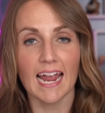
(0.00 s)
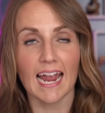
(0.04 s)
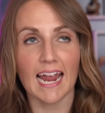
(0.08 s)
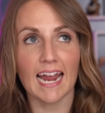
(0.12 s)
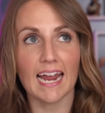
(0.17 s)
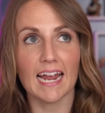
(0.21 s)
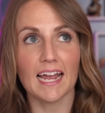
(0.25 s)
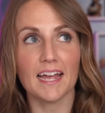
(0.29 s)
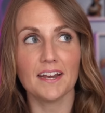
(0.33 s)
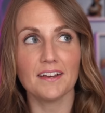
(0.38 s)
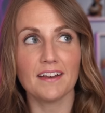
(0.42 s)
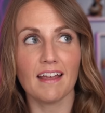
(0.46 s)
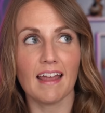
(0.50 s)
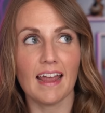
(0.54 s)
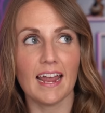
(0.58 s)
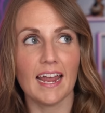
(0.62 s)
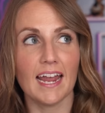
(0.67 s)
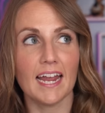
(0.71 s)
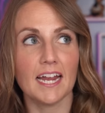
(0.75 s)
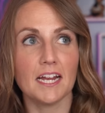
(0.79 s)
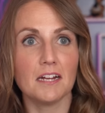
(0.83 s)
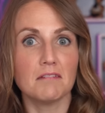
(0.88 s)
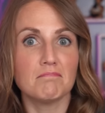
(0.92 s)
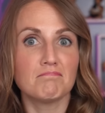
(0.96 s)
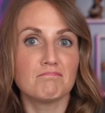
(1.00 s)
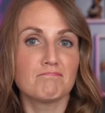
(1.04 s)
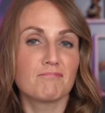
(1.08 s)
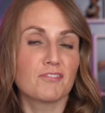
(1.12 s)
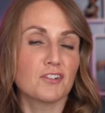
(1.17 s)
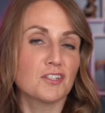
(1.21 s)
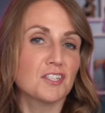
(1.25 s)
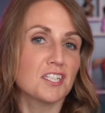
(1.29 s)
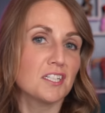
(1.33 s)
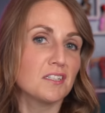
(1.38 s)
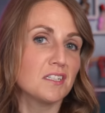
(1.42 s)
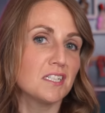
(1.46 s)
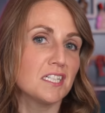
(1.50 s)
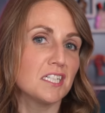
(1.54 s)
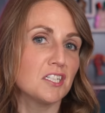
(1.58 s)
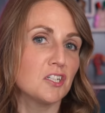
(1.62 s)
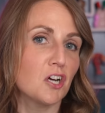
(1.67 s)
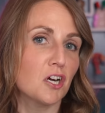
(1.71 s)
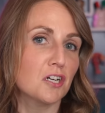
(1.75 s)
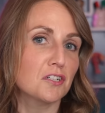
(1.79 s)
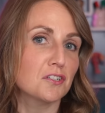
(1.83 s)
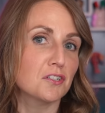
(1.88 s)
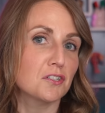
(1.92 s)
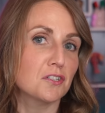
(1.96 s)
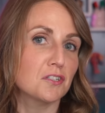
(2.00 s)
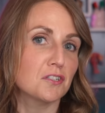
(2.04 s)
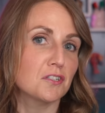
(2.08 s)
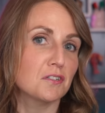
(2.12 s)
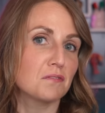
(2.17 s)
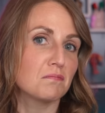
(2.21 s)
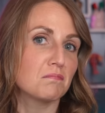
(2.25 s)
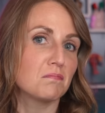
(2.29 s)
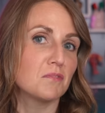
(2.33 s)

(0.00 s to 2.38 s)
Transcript: and a fertility doctor